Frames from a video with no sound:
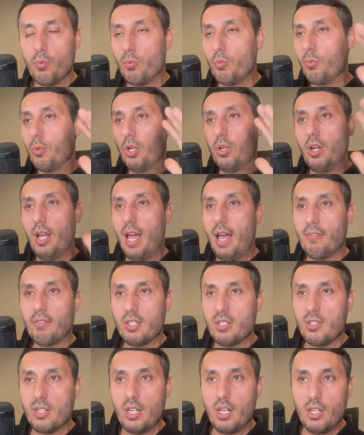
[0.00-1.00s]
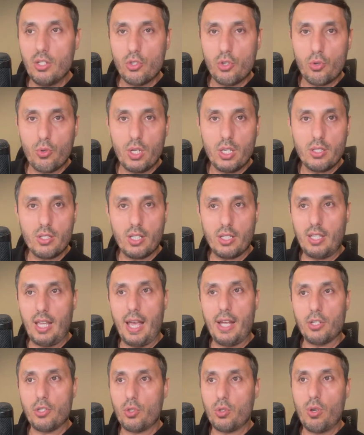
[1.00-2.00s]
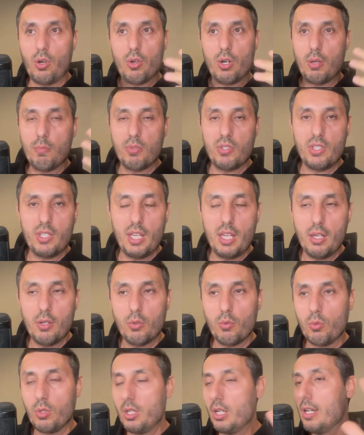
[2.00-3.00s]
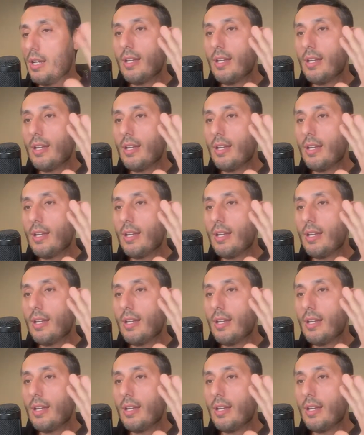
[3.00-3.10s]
We don't have this insurance attached to our MC.